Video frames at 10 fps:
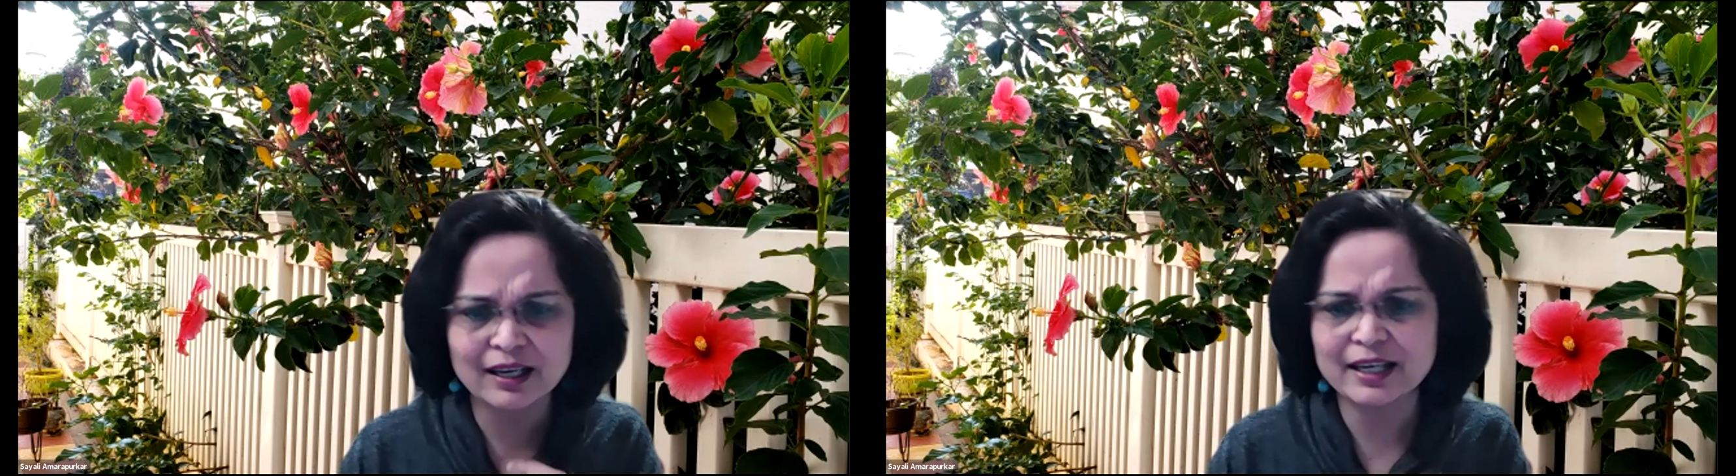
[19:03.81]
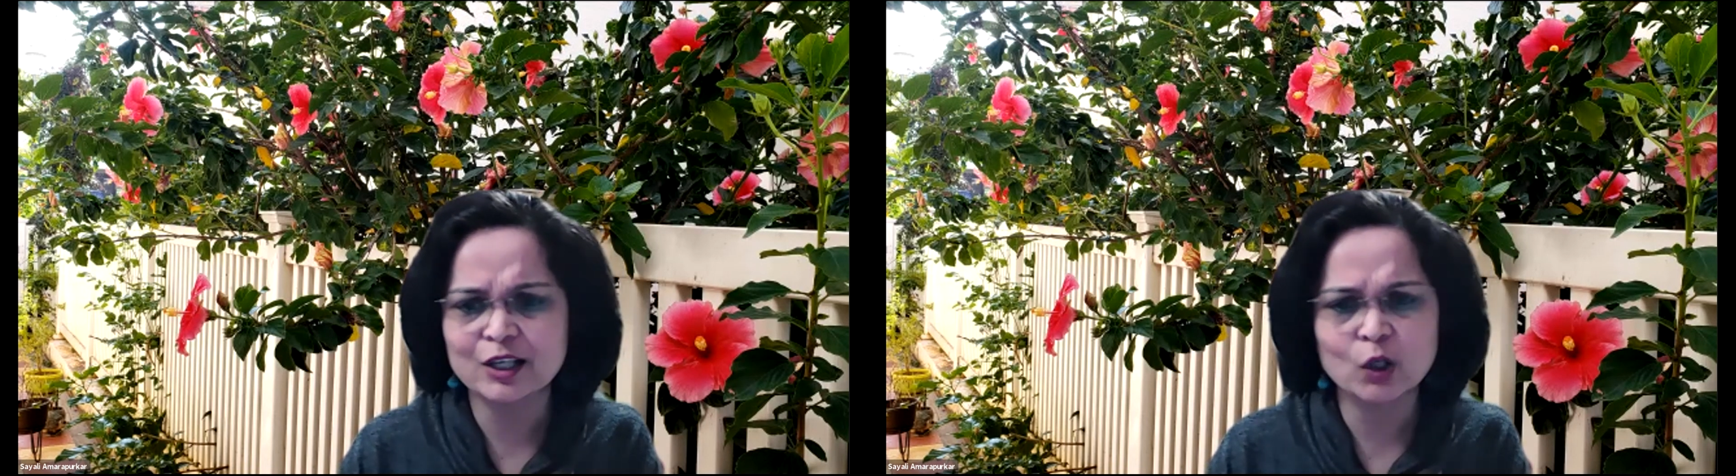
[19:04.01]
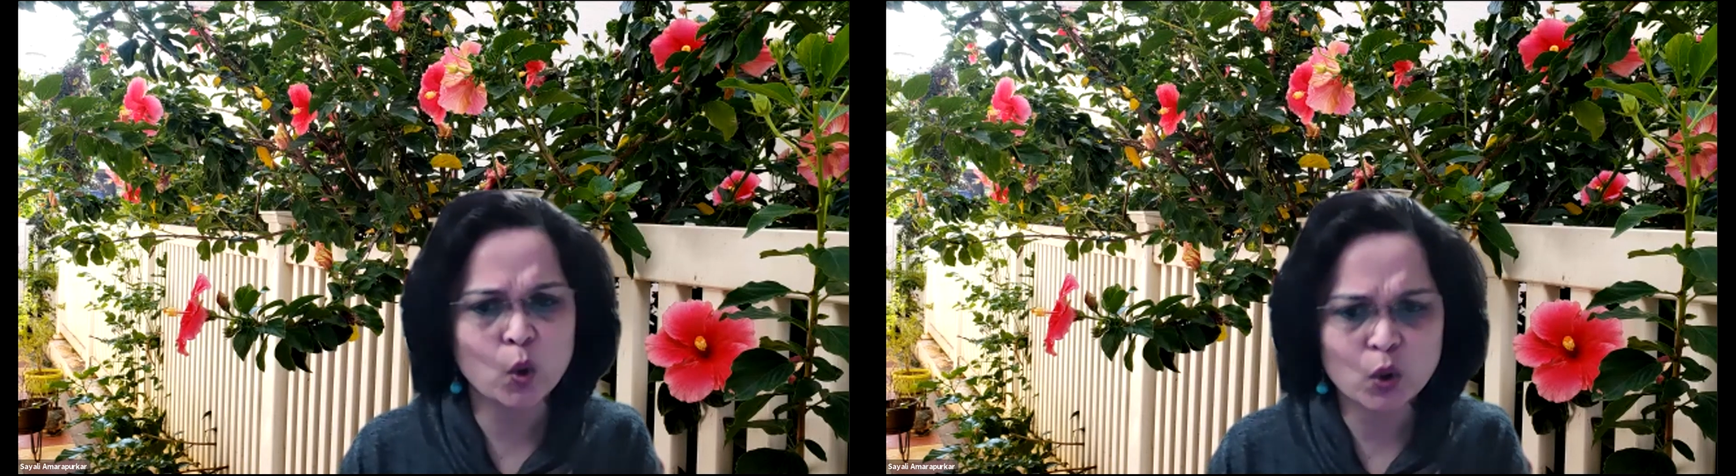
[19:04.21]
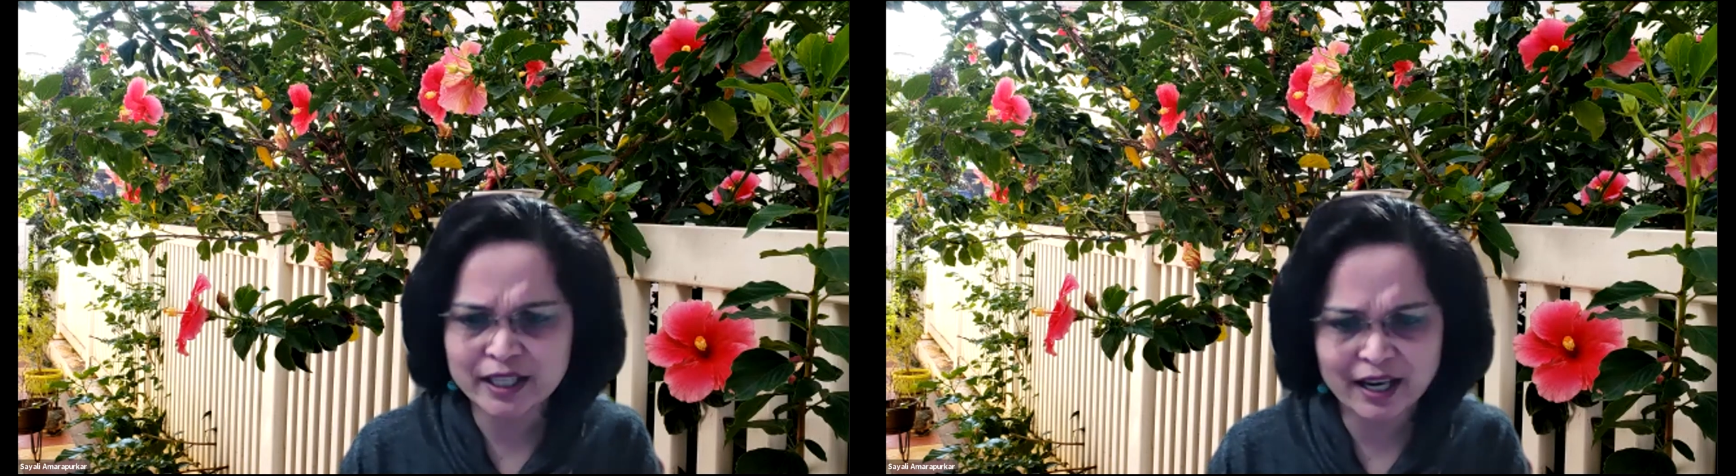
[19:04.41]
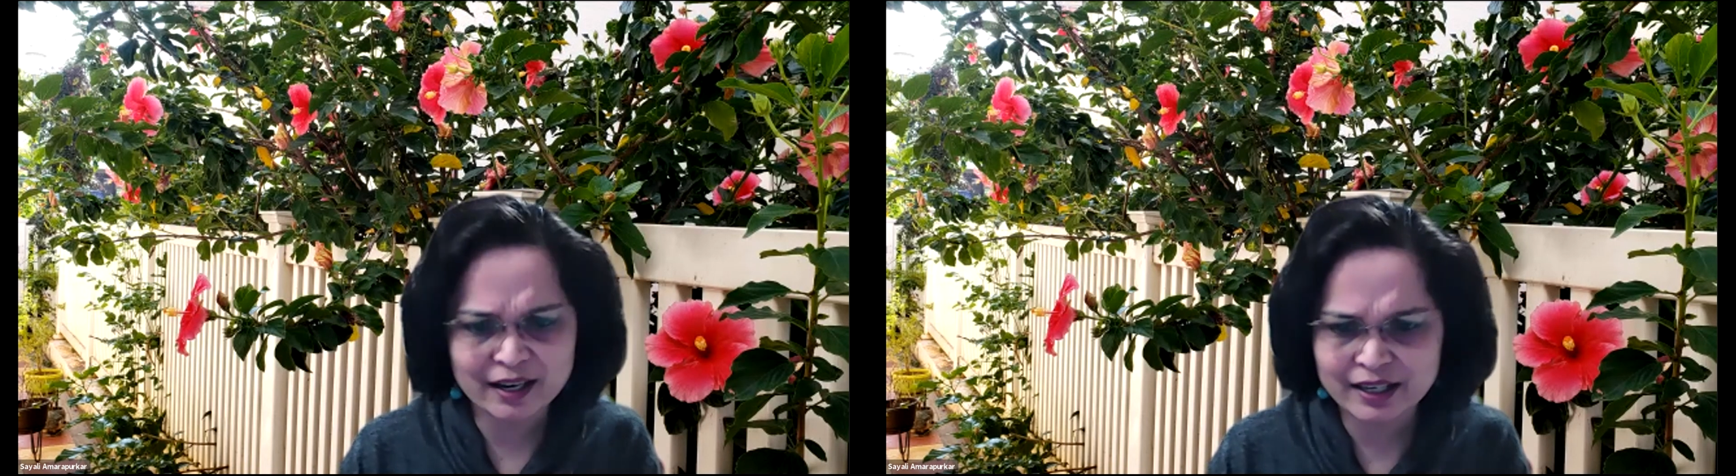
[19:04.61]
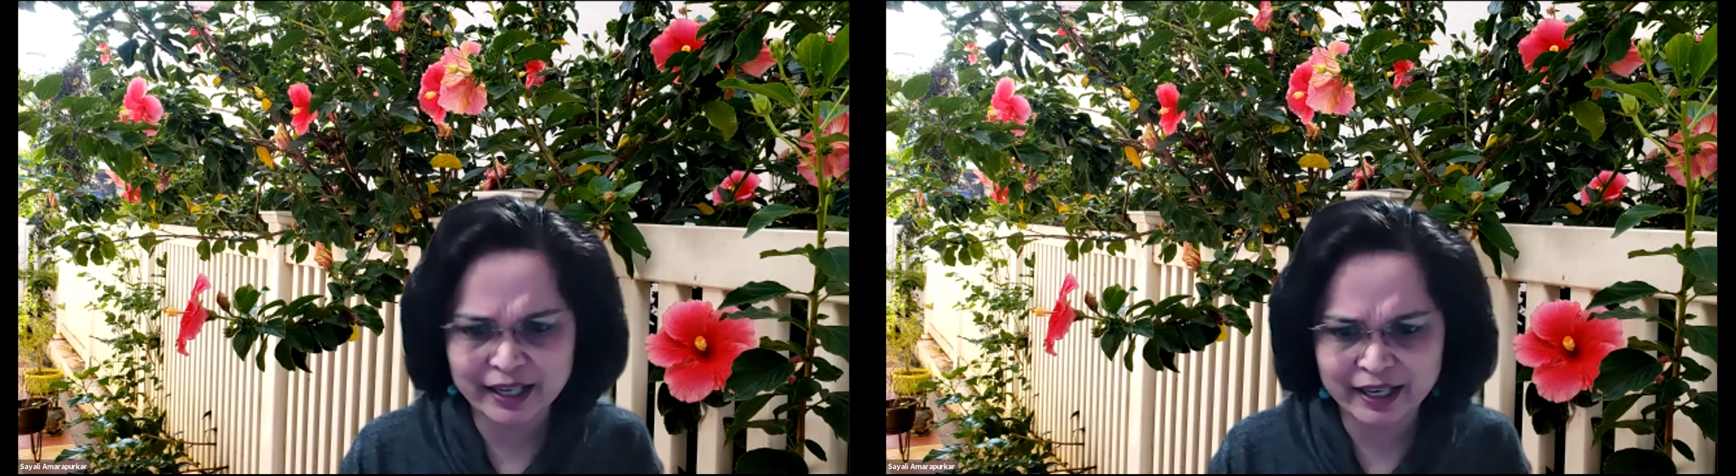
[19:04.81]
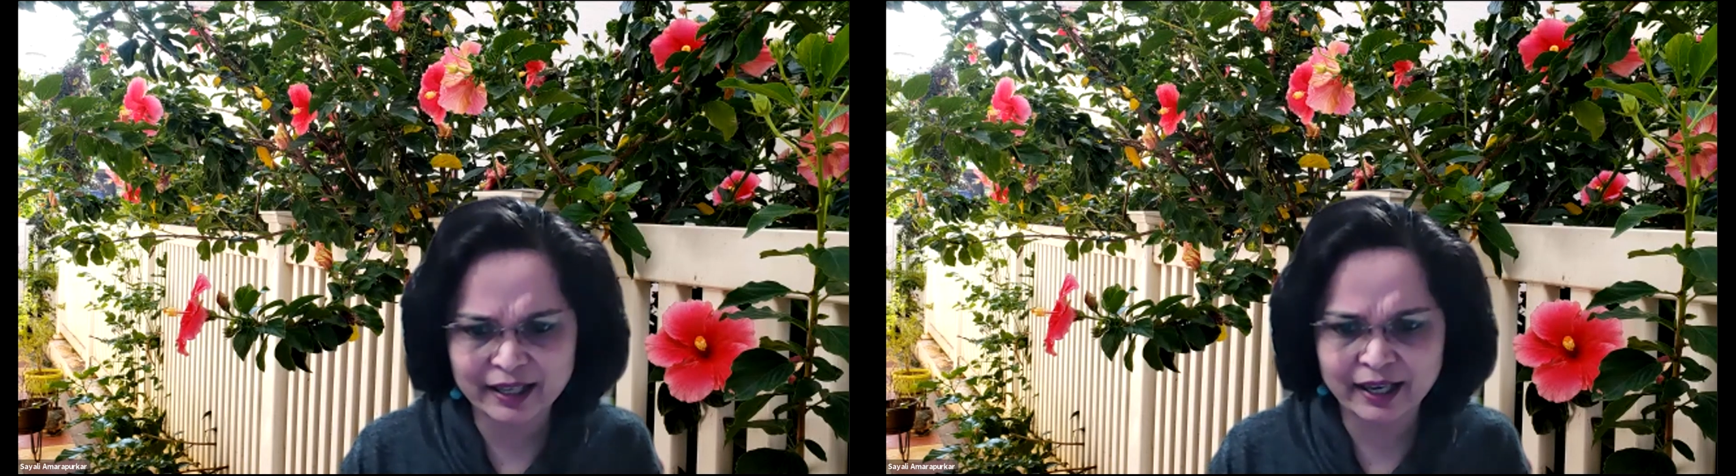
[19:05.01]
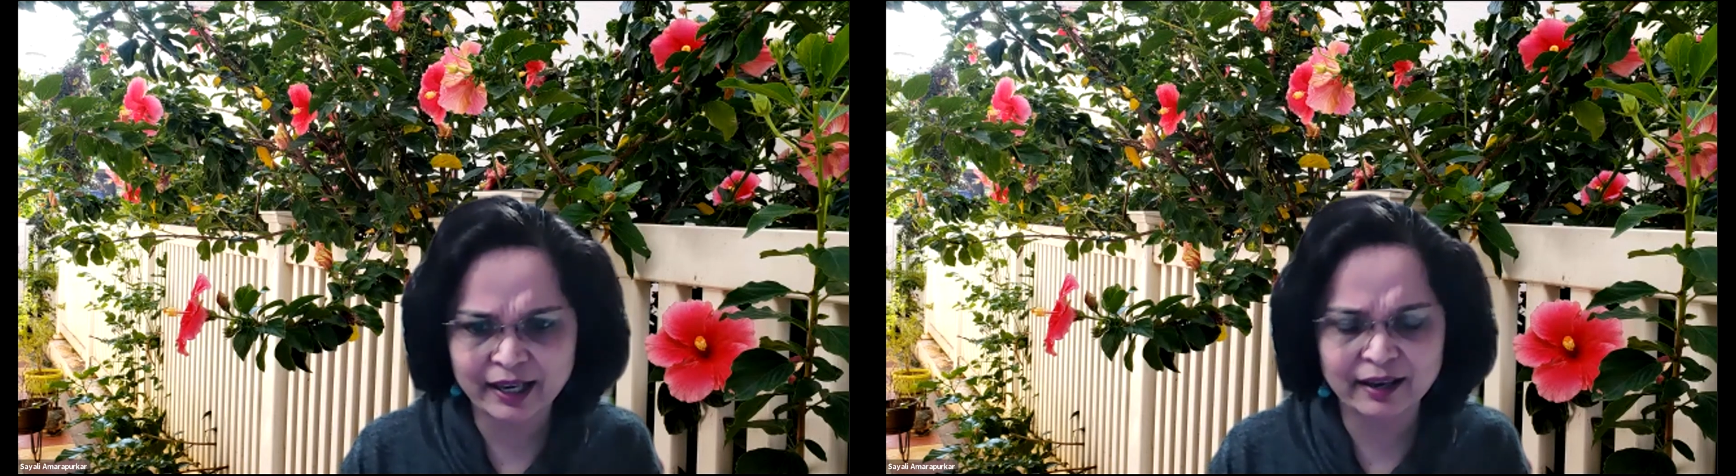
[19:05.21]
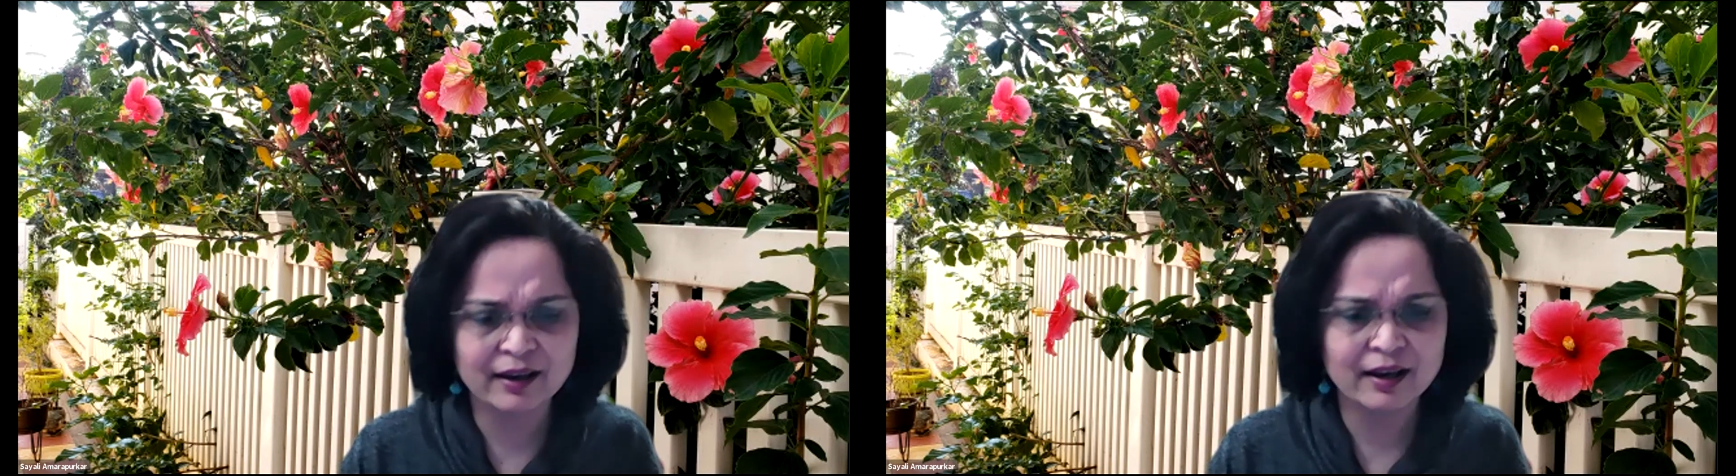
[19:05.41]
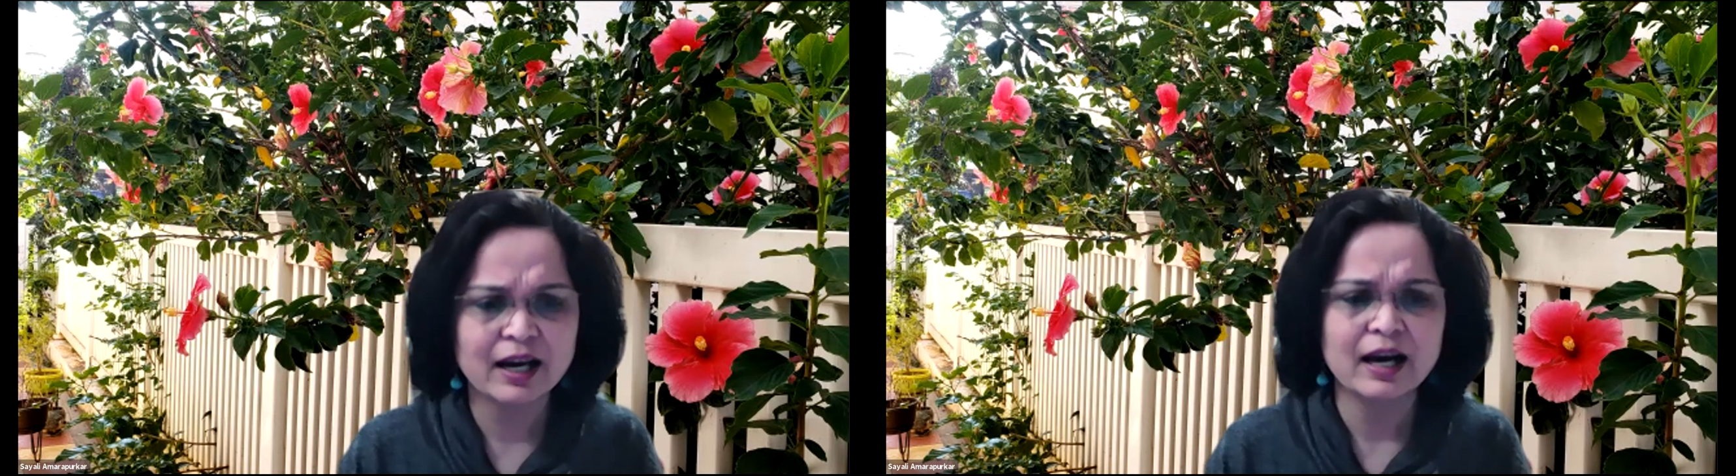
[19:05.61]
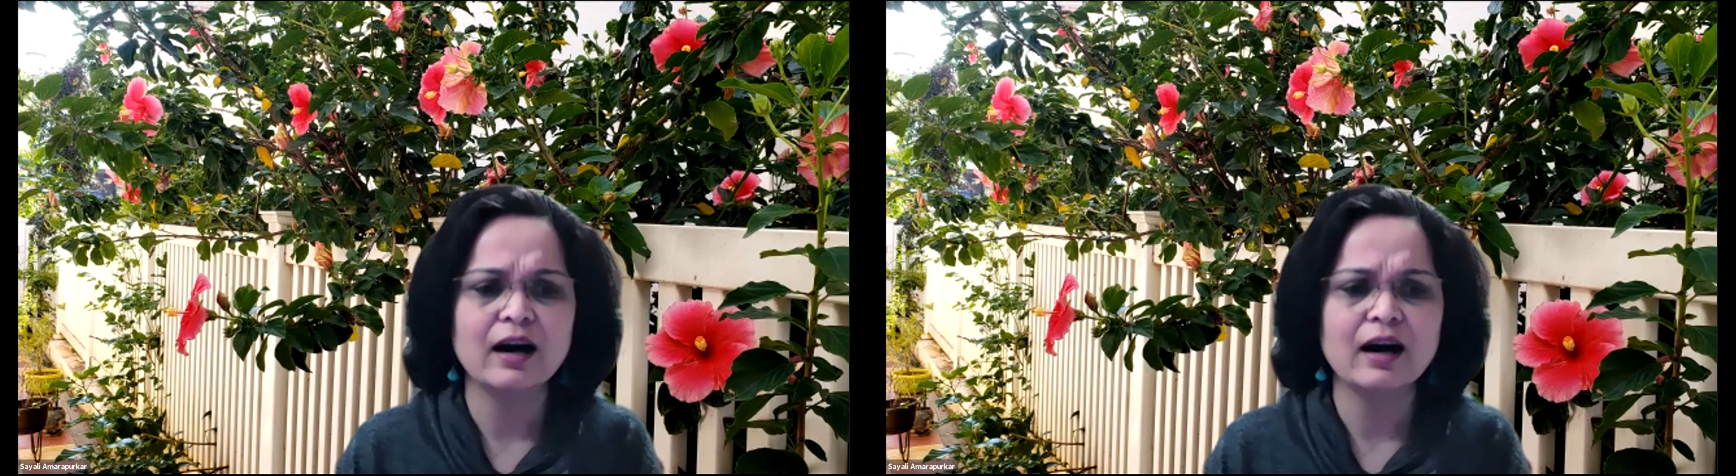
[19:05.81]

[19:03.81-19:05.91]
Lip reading: like log kya kahenge,